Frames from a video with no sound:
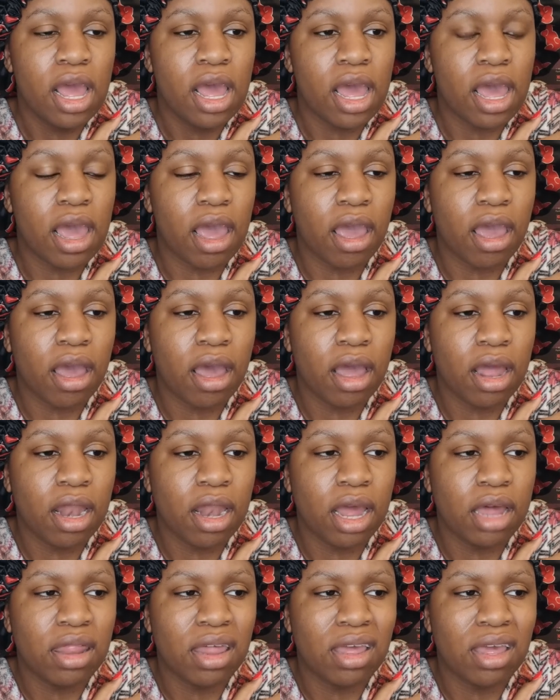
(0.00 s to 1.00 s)
And
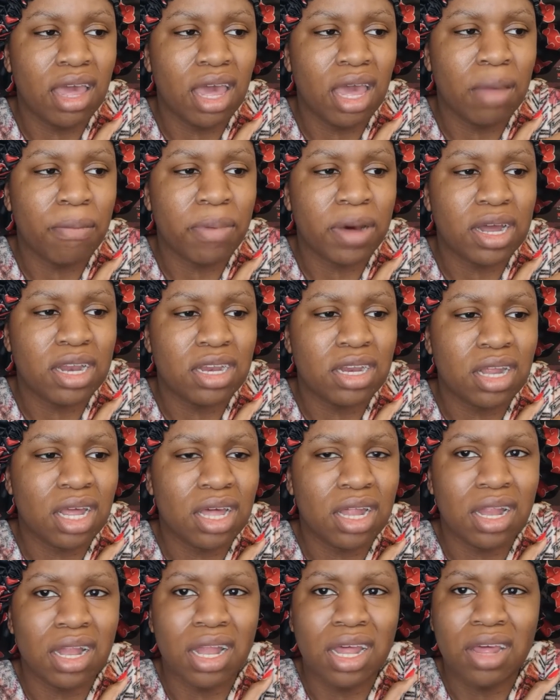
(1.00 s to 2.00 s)
I think King Botch
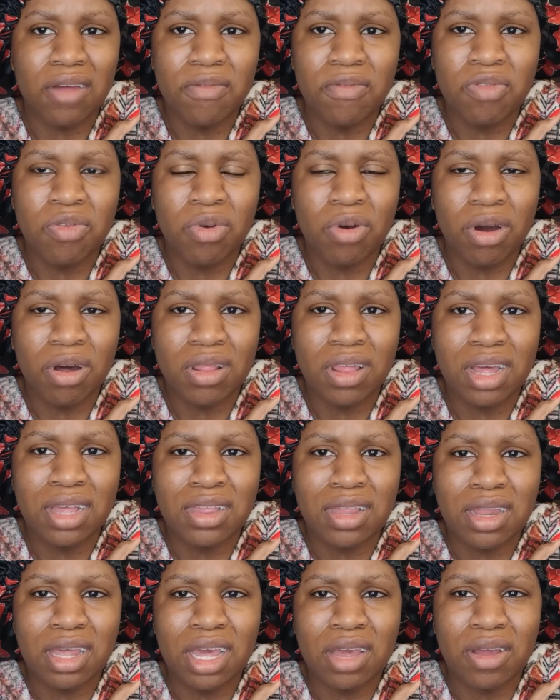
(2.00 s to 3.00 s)
like lives through all this,
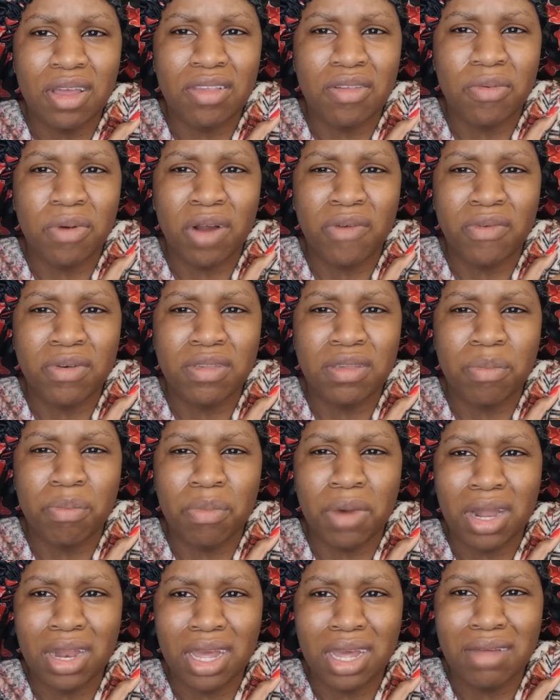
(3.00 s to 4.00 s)
and he gets run off with some
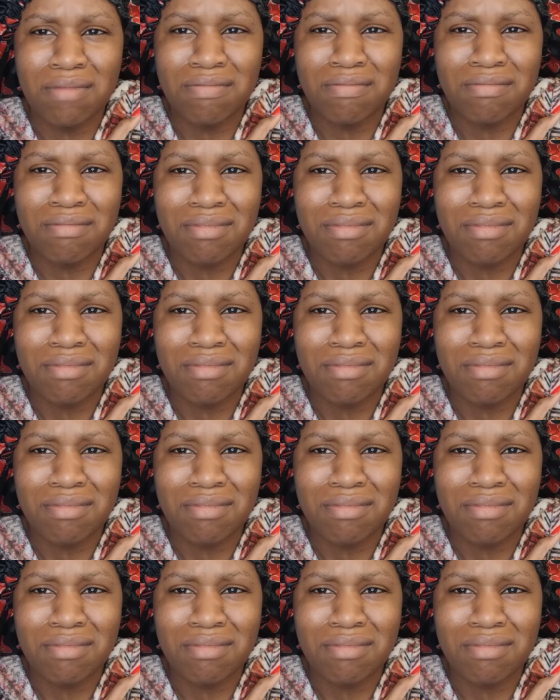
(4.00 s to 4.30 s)
money.